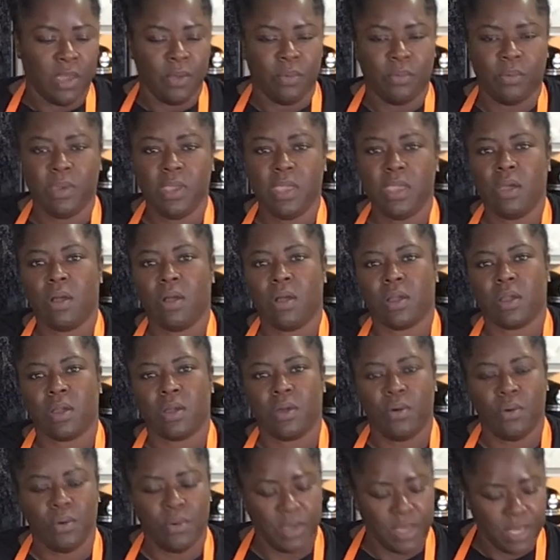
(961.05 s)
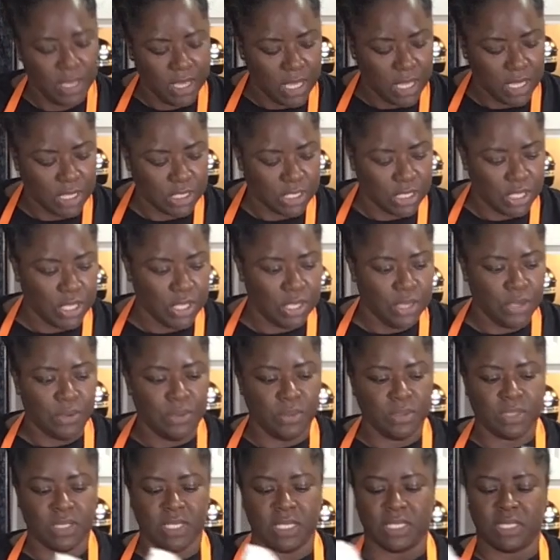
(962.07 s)
We are going to
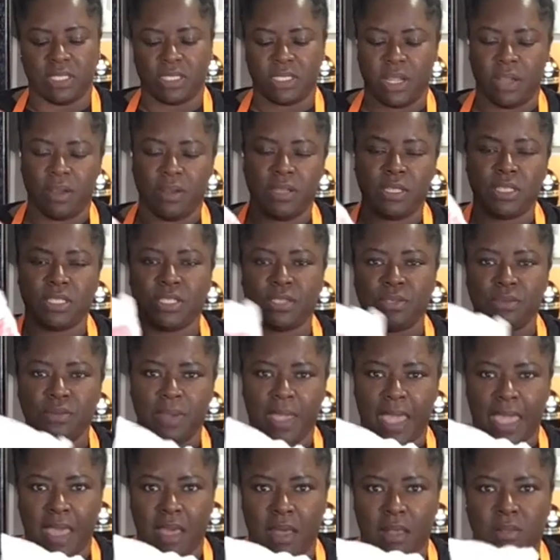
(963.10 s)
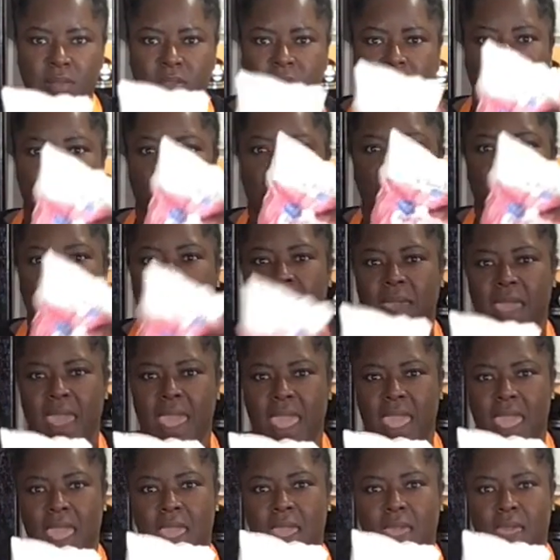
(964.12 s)
use this 32-ounce
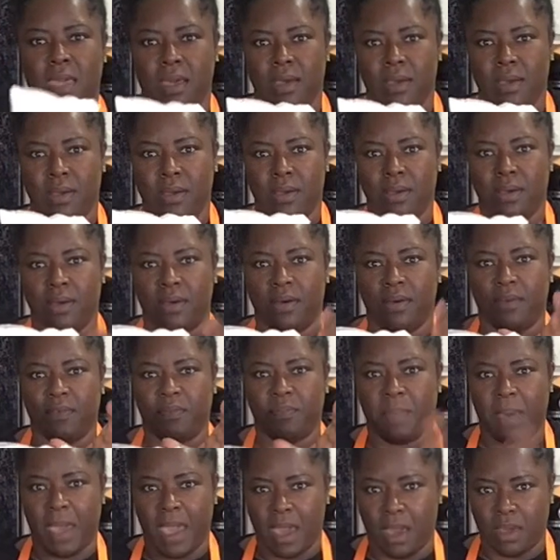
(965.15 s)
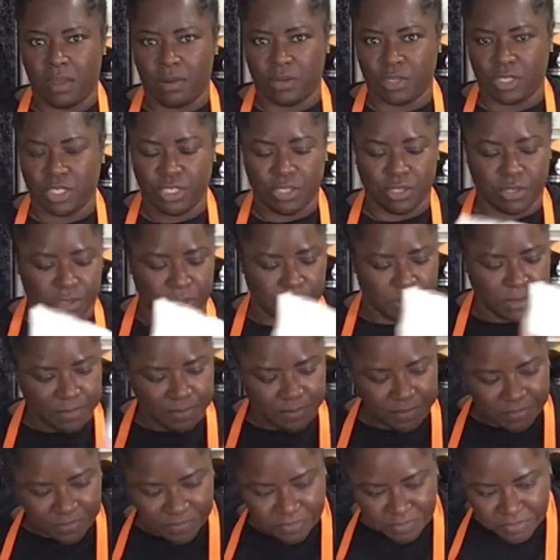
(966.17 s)
bag of powdered sugar.
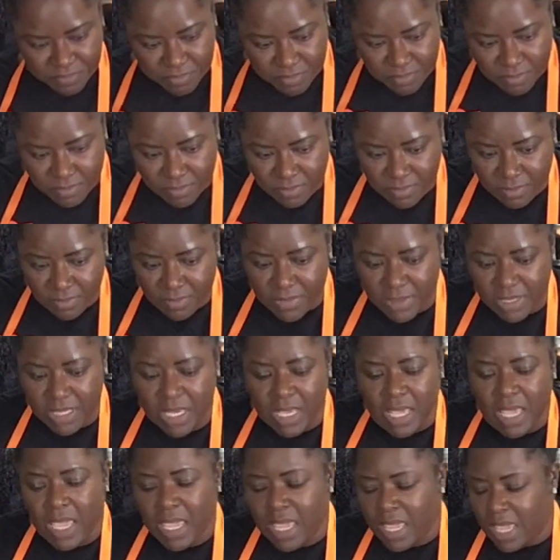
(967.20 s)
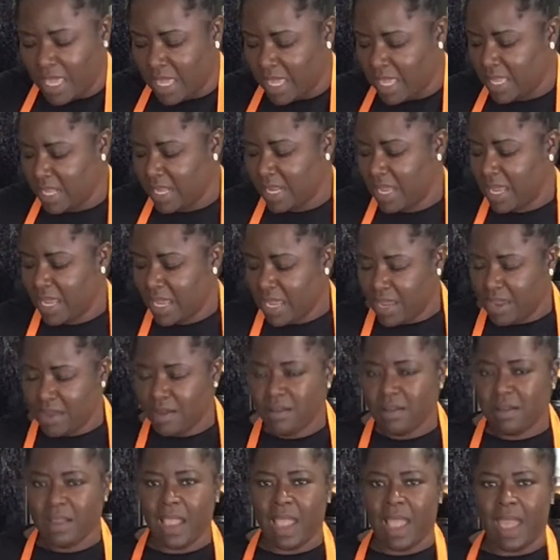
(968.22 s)
In
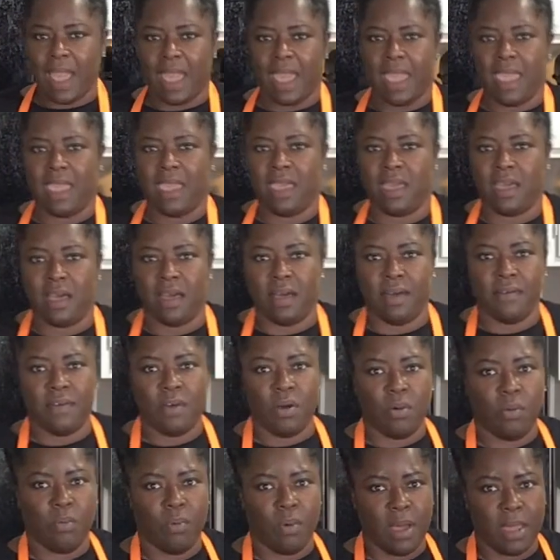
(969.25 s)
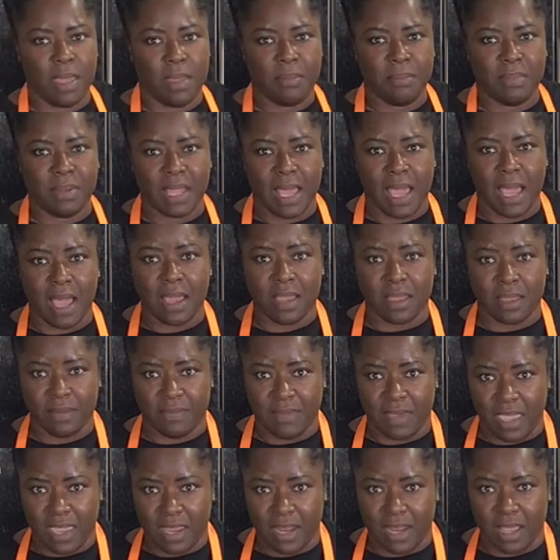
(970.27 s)
here, I have 1 block of
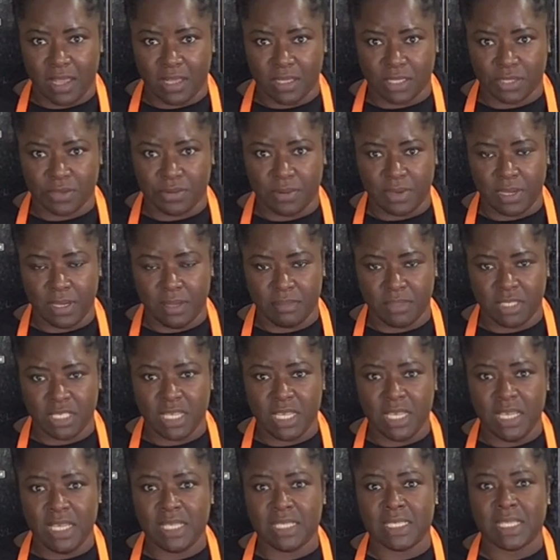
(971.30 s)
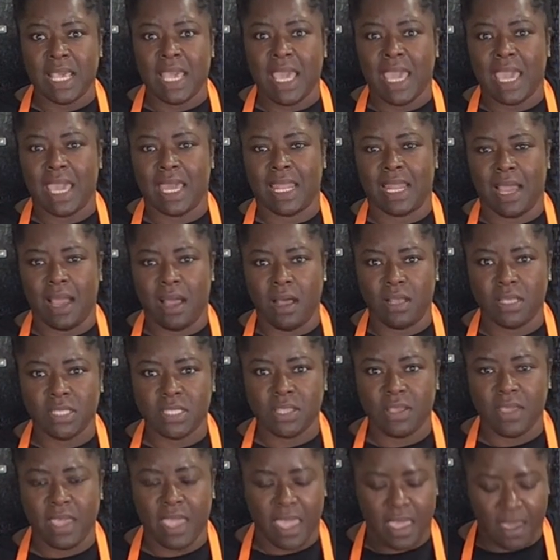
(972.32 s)
8-ounce cream cheese, and I
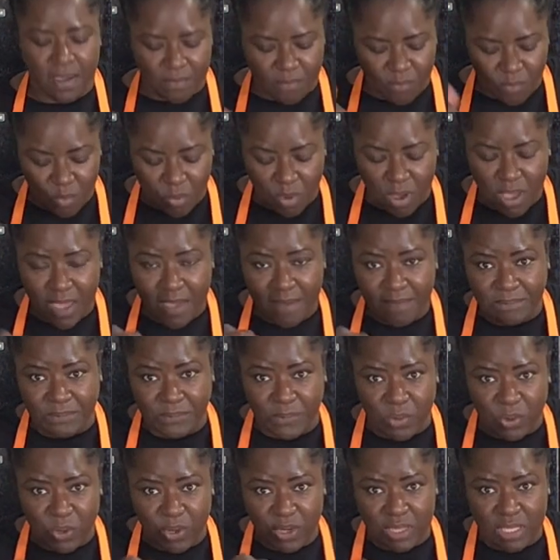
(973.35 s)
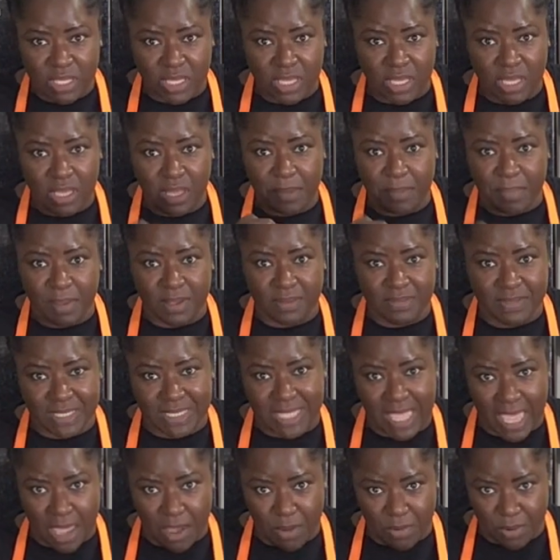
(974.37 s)
also have 1/4 cup of
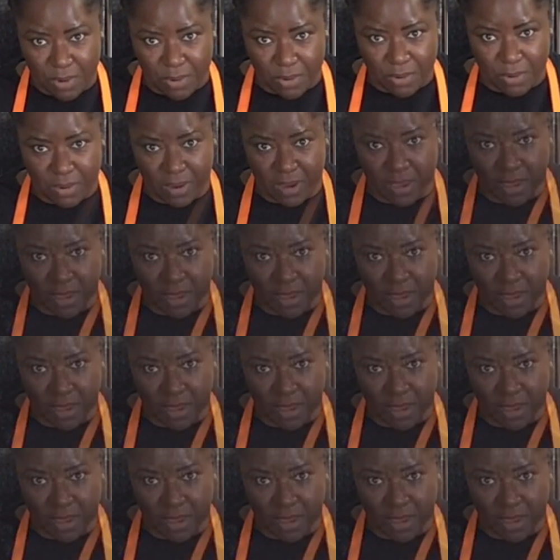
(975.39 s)
sour cream.